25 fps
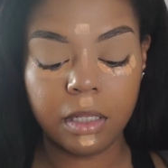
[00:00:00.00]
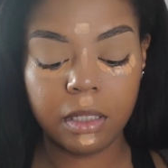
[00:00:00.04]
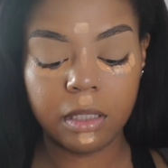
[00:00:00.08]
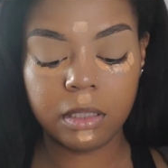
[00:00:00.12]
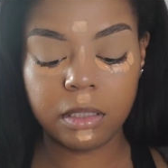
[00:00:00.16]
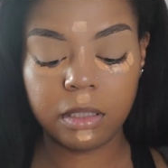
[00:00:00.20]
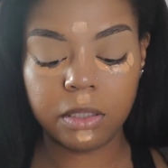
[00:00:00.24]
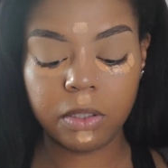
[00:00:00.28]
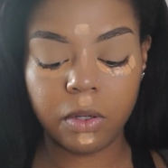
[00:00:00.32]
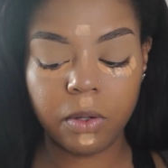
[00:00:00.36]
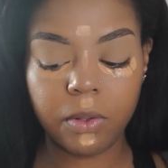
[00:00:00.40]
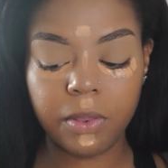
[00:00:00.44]

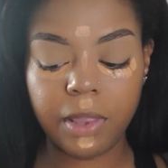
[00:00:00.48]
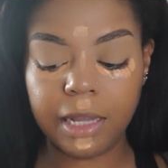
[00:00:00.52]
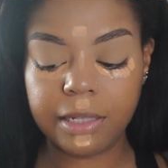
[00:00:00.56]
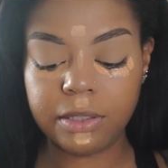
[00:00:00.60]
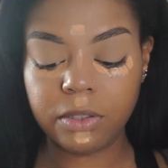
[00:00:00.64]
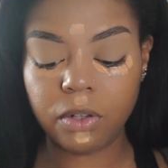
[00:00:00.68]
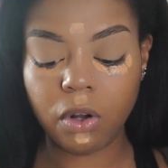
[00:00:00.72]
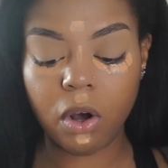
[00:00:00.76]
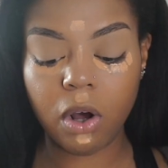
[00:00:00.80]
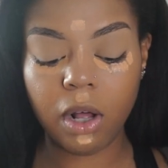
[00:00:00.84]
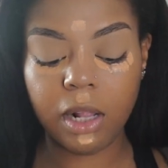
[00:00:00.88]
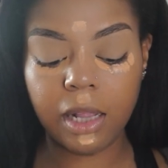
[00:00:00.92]
So that's
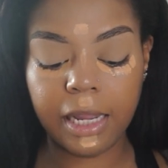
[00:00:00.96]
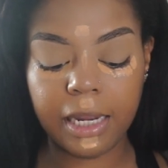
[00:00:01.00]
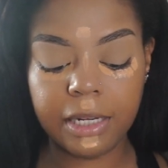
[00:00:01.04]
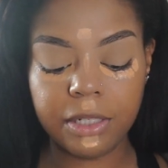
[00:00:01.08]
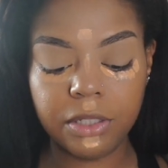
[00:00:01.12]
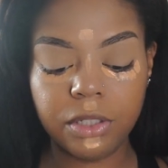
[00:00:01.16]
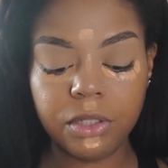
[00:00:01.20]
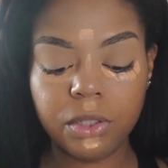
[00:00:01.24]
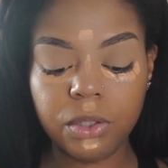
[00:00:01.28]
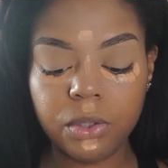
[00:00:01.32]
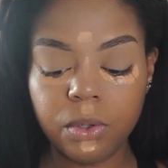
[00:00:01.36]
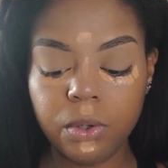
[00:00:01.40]
all I
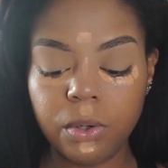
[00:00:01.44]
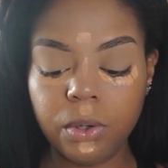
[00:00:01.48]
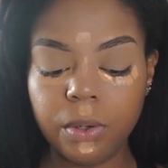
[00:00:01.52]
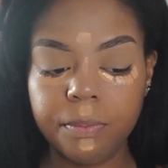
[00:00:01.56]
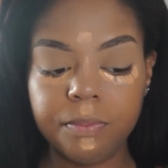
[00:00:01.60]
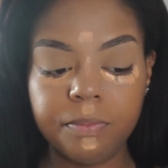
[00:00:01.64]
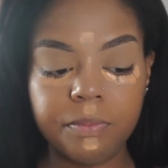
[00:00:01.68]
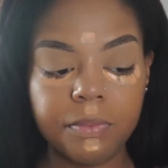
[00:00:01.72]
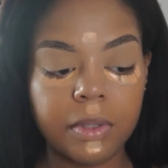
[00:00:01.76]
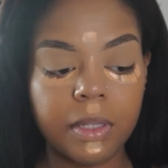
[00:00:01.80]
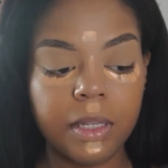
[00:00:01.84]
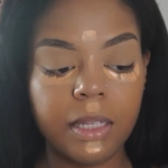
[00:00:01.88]
do.
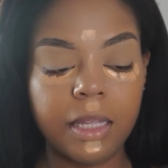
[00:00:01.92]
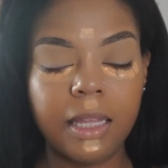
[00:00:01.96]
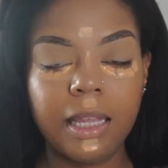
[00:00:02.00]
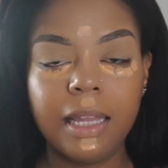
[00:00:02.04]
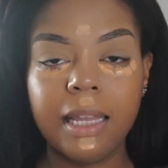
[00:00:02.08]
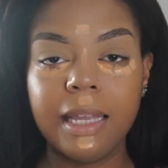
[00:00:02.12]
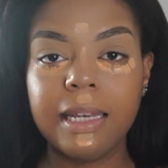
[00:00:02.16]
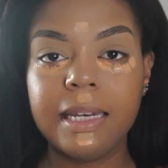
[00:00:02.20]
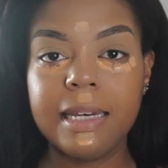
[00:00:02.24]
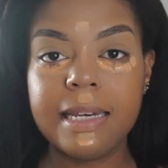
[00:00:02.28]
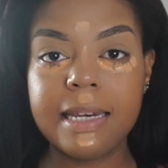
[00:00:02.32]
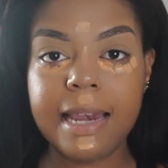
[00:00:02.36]

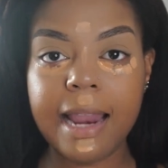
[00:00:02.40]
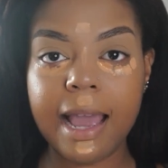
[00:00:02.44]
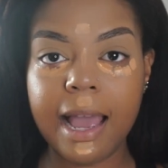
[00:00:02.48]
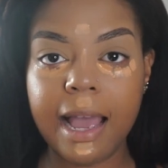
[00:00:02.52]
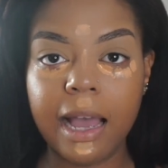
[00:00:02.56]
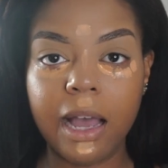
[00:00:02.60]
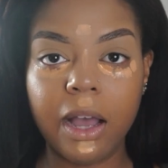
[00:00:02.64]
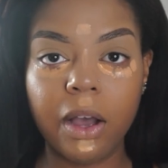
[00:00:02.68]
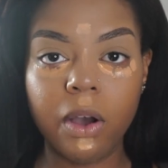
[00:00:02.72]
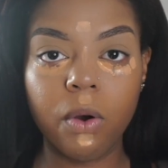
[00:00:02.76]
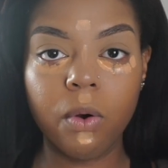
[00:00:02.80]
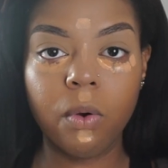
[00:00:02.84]

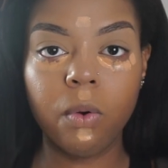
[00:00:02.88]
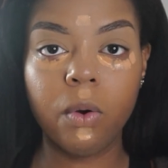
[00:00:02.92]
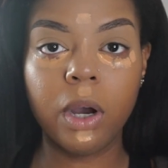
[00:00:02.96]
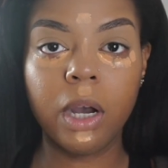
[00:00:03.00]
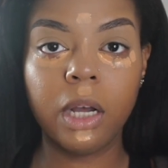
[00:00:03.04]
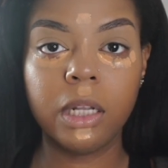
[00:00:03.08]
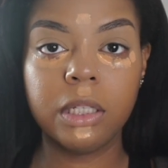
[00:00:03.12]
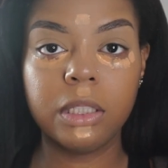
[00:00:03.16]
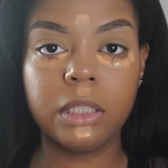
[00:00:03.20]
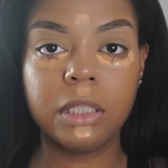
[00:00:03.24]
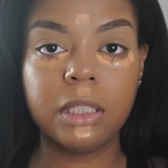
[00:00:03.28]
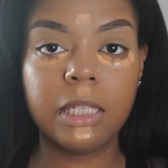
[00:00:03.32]
Now,
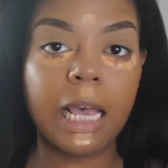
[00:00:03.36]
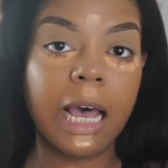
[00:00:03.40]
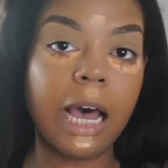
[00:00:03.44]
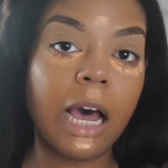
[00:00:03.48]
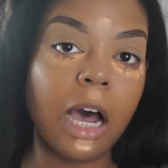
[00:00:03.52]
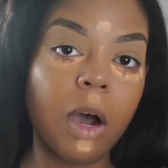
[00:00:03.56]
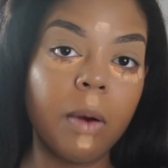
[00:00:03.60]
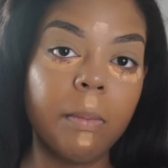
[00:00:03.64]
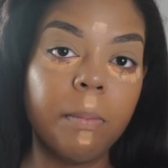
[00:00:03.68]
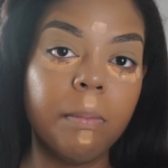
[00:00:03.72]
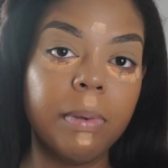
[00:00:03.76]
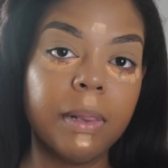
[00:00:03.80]
to
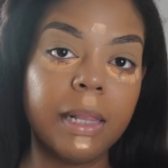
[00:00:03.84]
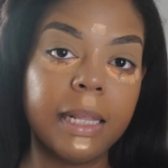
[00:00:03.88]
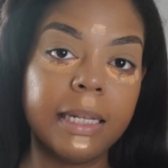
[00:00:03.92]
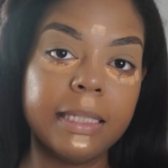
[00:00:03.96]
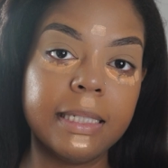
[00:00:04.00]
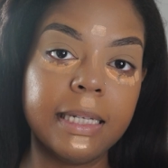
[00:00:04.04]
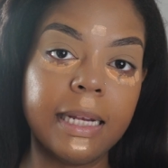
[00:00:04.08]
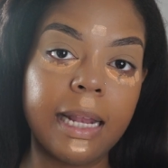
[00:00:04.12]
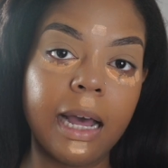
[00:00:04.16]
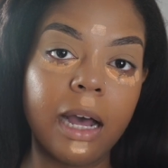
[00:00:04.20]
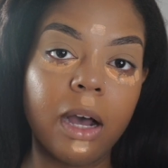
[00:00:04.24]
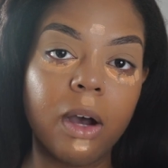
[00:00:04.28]
help blend
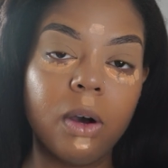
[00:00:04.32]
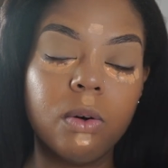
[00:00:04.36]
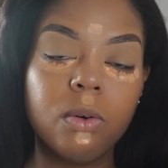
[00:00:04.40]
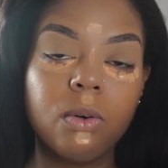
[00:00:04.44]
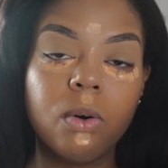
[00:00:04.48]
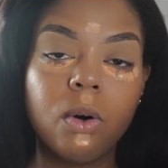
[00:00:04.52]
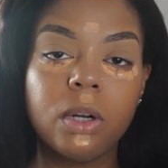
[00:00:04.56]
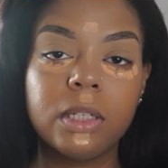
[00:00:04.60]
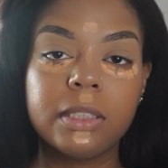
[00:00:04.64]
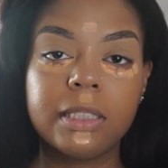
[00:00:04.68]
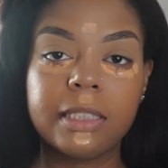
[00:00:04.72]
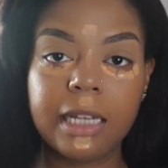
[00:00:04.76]
it out
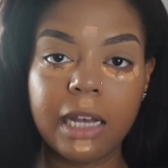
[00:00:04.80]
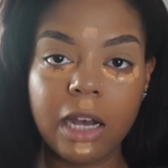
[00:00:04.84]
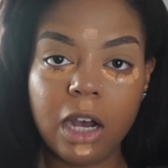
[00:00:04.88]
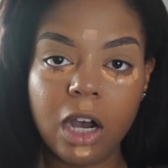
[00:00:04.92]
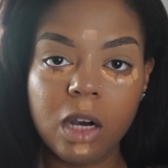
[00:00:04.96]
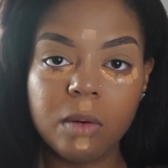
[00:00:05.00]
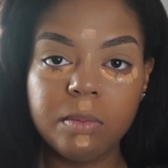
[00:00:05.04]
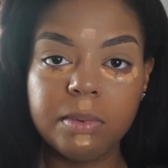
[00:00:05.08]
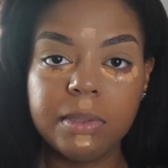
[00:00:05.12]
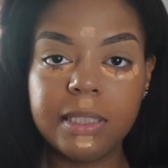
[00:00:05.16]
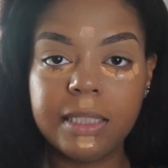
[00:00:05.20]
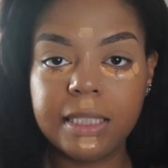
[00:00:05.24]
or to
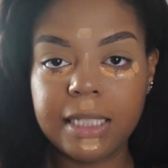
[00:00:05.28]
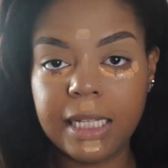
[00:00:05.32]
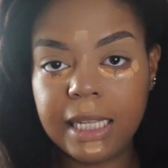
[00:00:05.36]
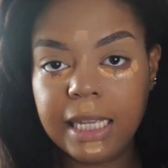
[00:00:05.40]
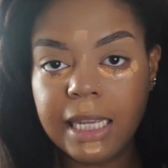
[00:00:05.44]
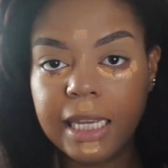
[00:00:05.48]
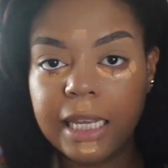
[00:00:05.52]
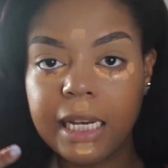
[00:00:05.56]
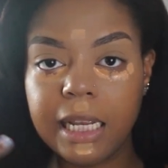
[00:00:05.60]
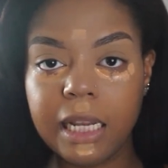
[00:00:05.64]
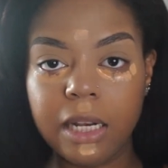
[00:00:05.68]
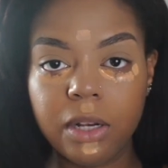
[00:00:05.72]
help sink
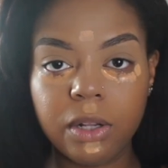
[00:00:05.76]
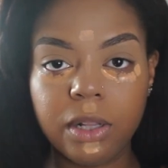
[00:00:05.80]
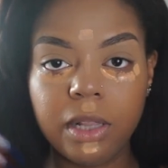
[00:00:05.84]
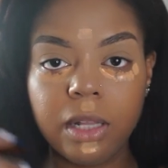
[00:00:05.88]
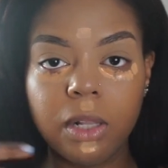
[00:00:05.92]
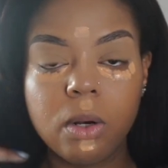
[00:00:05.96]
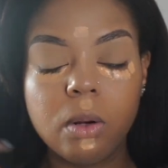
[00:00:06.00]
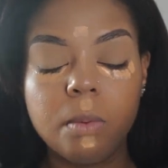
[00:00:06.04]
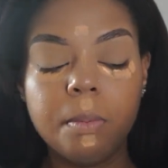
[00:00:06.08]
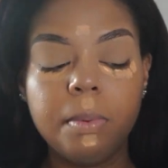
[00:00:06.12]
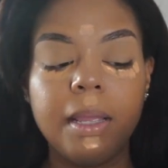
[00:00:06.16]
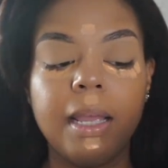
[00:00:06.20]
it in a
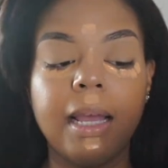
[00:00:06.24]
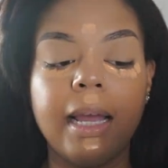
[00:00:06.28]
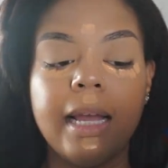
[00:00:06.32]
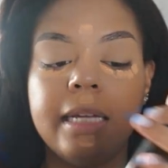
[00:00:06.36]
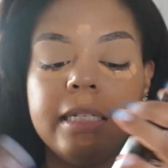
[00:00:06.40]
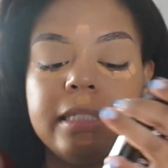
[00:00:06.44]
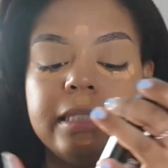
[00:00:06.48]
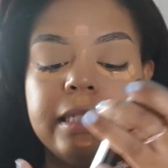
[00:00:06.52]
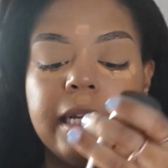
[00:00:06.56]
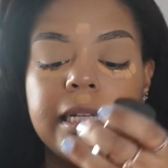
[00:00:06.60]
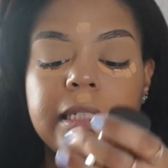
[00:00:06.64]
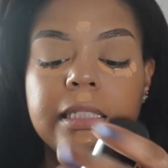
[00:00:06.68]
little bit, I
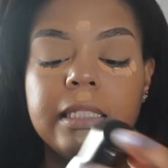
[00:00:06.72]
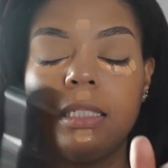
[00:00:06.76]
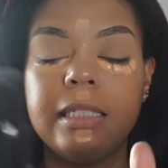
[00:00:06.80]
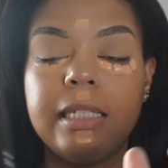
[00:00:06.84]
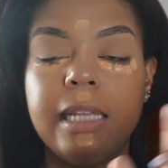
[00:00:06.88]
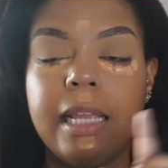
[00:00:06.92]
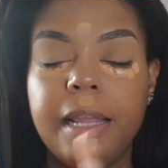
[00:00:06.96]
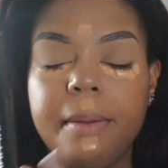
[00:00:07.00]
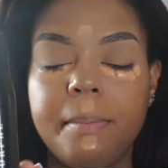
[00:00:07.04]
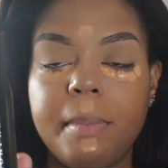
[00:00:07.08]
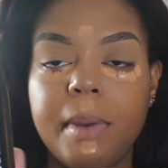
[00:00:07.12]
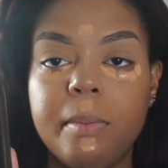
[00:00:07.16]
tend to
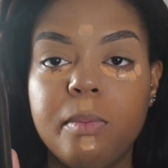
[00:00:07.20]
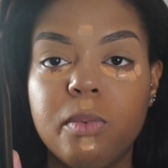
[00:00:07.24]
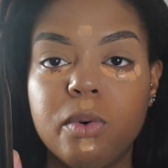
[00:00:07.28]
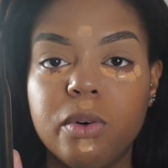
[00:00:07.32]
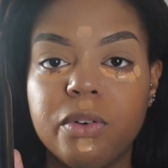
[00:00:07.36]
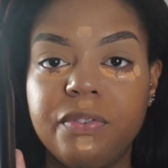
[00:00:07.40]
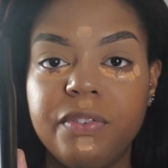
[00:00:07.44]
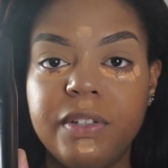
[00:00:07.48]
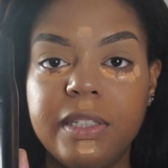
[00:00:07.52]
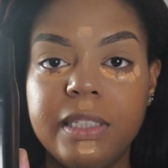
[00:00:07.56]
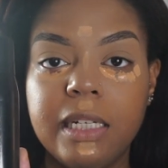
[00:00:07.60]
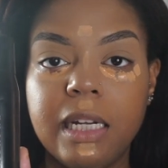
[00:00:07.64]
take my
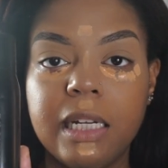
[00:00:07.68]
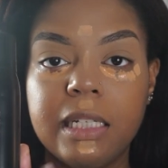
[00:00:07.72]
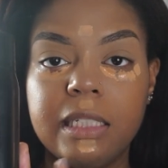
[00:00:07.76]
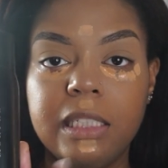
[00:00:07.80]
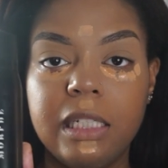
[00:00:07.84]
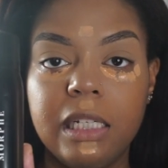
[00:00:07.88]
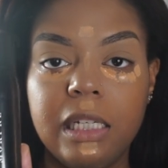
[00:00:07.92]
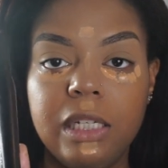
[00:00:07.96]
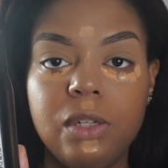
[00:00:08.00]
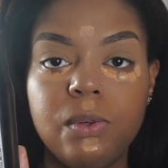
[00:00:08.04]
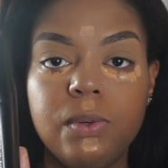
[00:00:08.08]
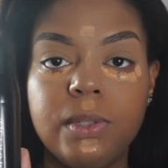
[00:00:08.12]
Morphe
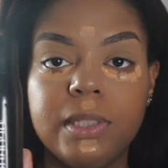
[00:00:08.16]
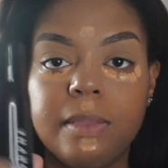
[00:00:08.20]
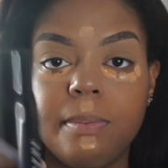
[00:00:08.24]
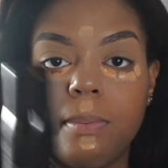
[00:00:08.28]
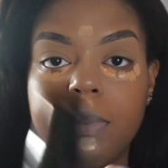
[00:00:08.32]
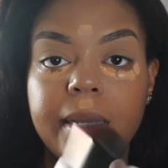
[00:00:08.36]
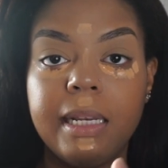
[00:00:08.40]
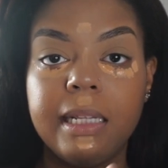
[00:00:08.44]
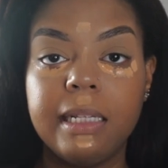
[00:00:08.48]
Continuous